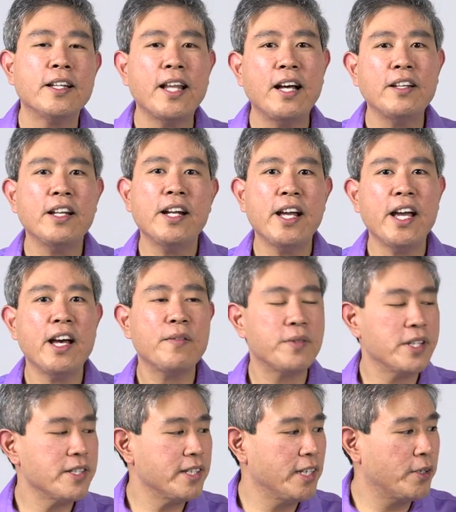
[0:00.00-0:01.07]
Now that I have
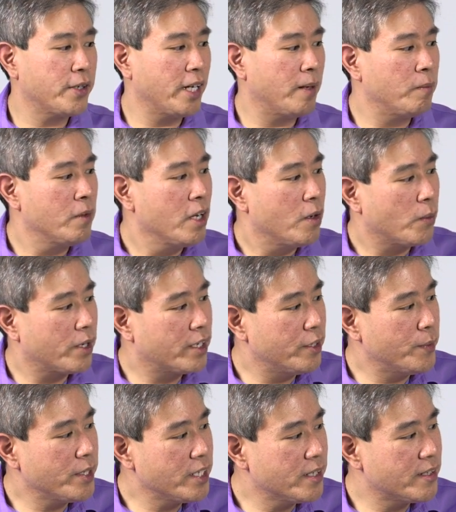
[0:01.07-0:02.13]
this load up, we're
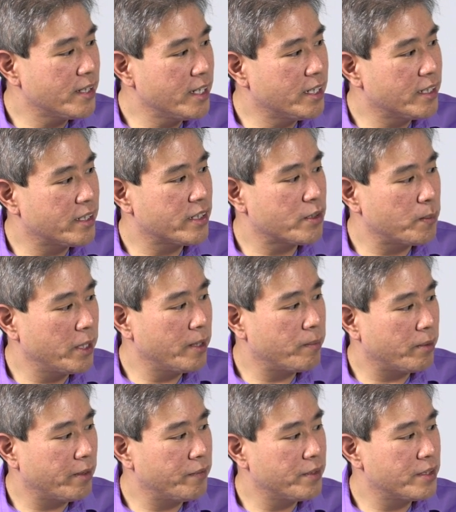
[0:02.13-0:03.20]
going to see the display
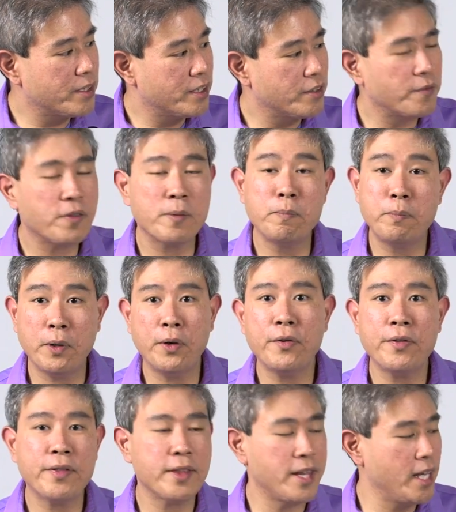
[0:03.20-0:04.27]
preferences for
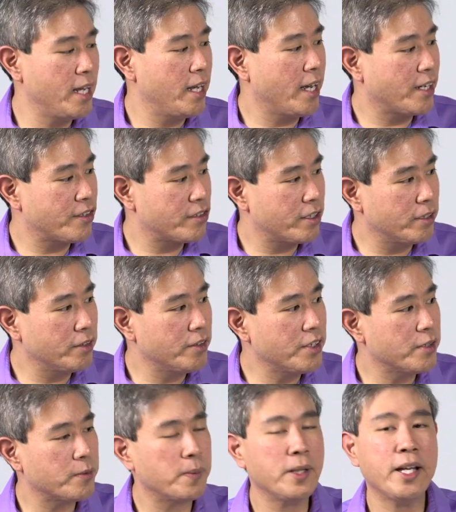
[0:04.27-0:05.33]
both the external
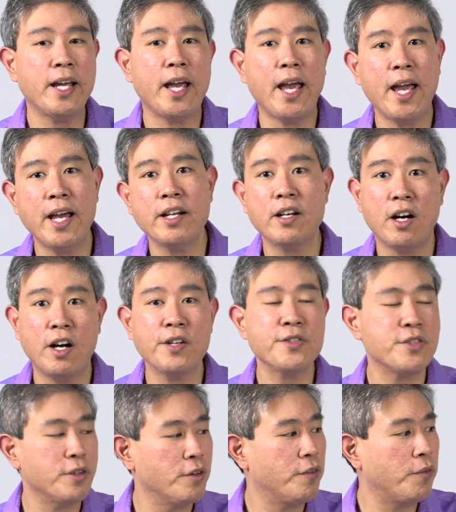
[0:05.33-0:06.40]
display and
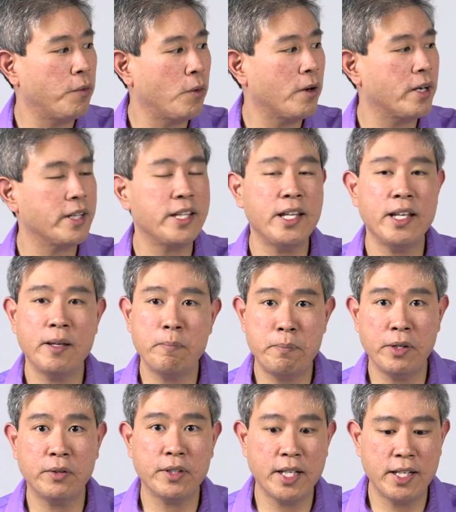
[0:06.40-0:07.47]
also for the
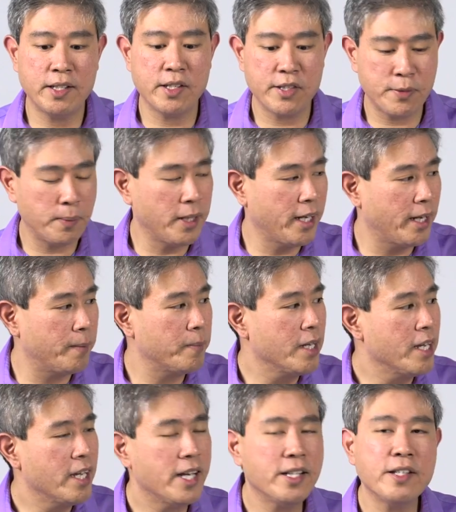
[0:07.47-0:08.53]
built-in display.
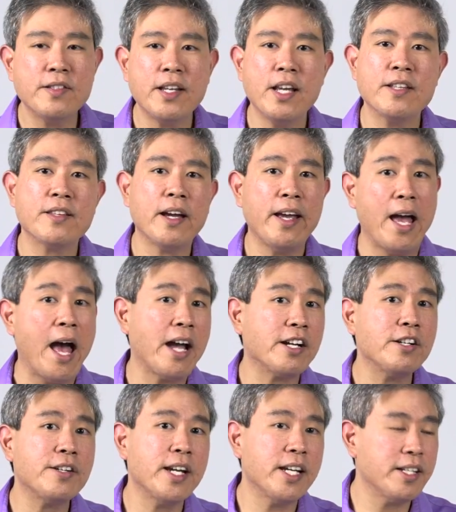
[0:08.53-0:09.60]
In this case, I
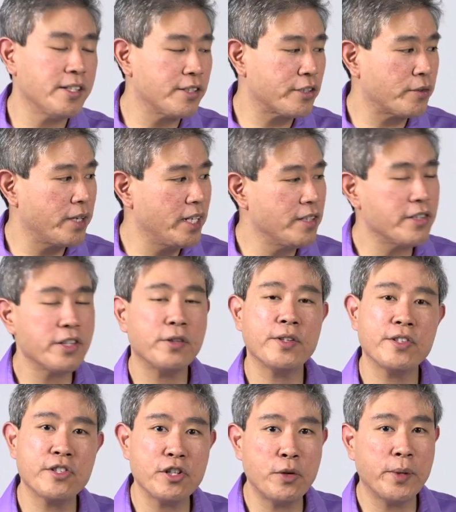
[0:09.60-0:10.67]
aggregated the screen so
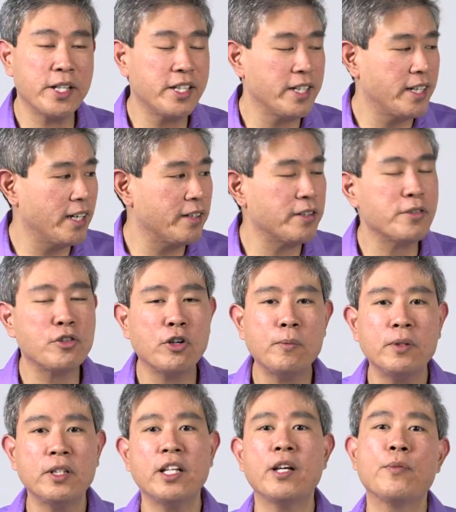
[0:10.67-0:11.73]
it's showing together.
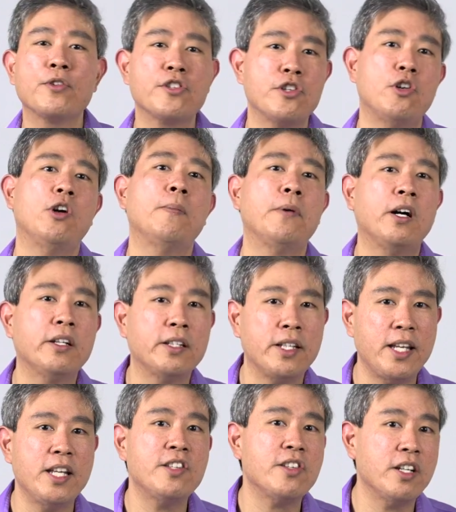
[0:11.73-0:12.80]
Normally, it would show up on
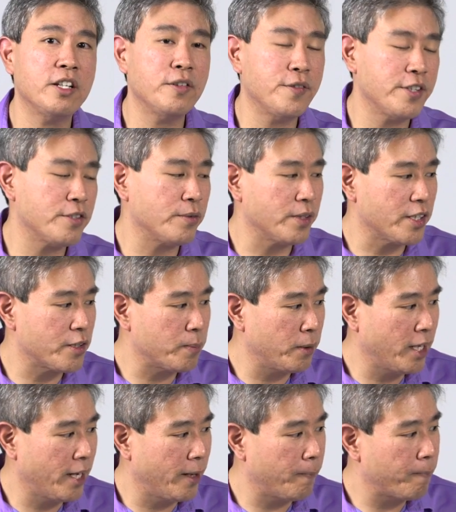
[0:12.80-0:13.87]
each individual
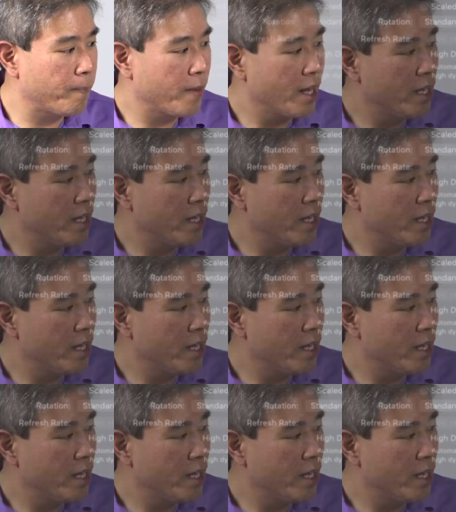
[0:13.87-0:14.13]
display.